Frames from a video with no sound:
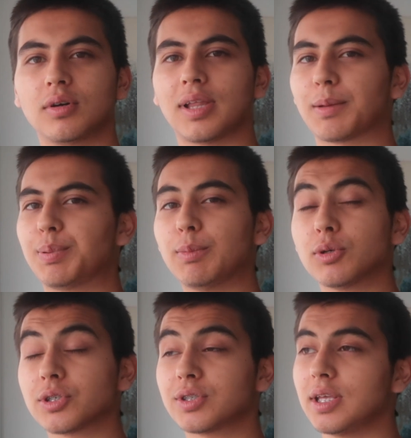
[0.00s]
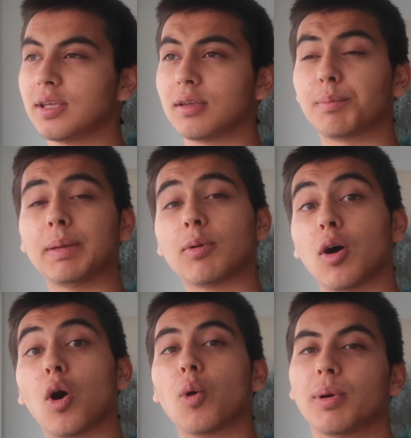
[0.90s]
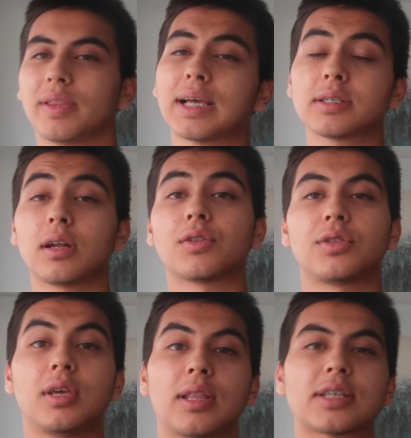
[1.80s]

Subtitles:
Like people just think, people hope, and that's another thing.